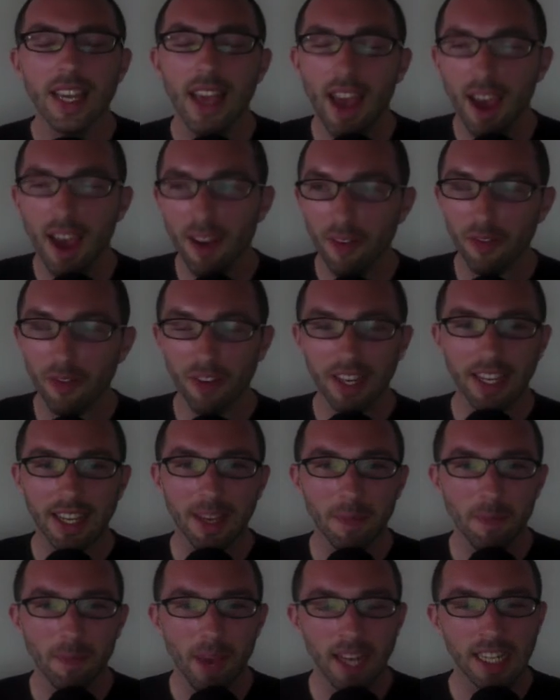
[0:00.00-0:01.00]
every
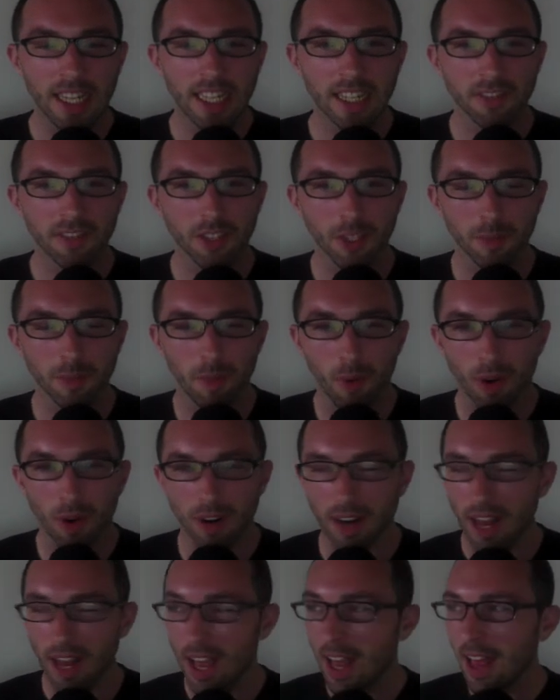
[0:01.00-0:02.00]
competitive
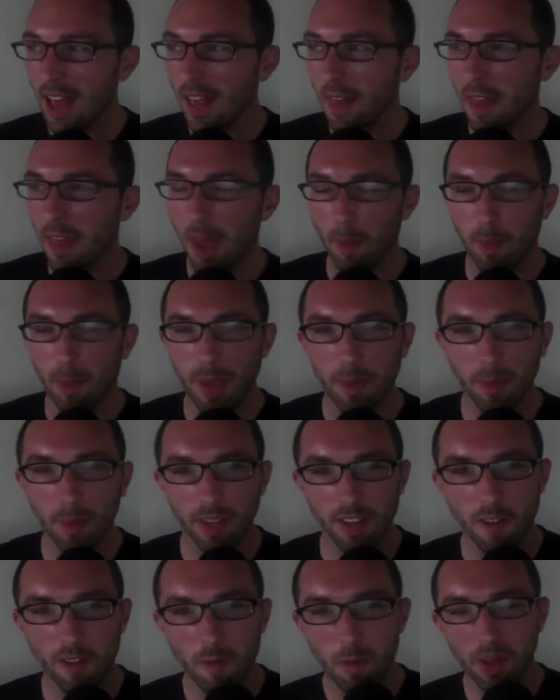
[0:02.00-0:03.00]
sport that
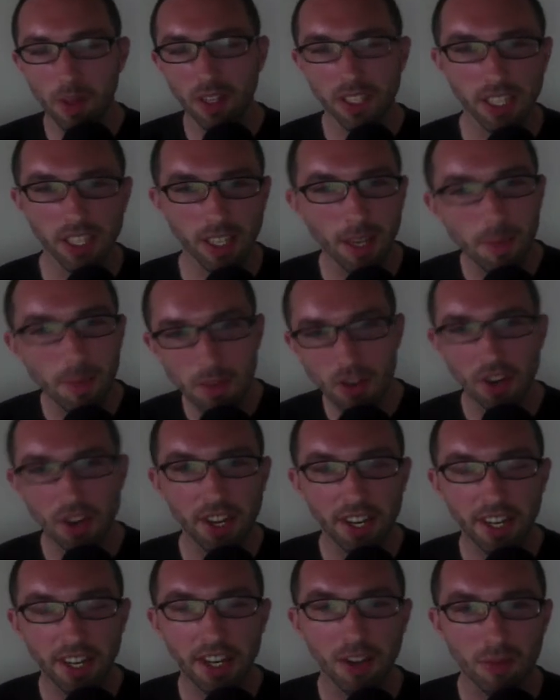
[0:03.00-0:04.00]
people have built a
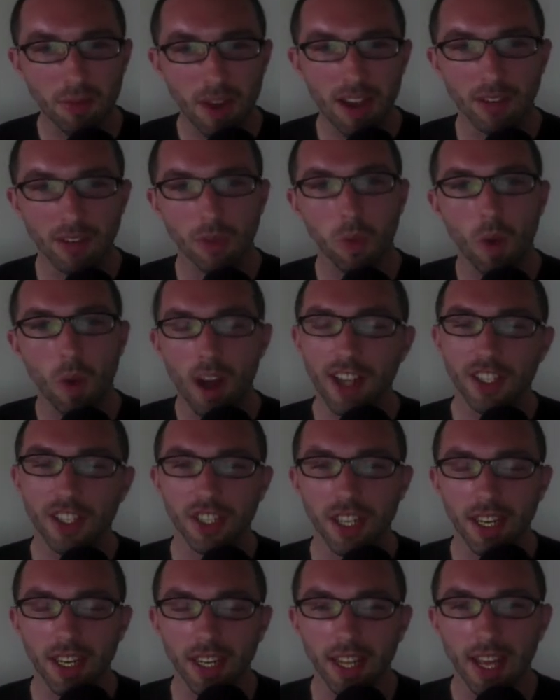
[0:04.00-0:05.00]
community around
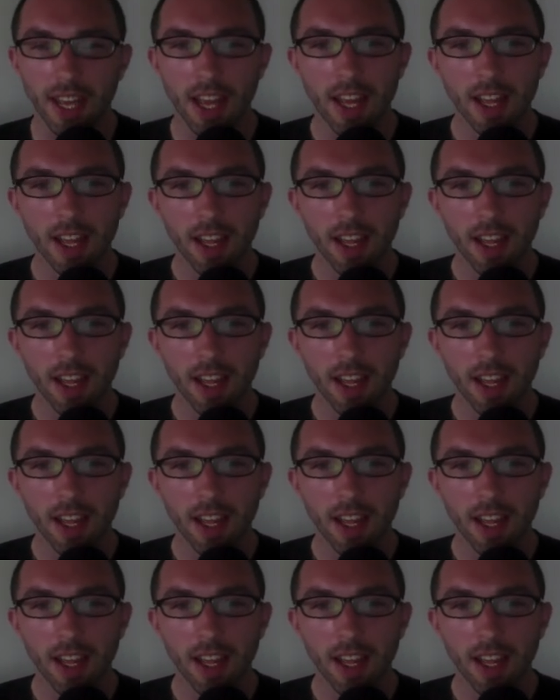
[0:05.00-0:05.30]
watching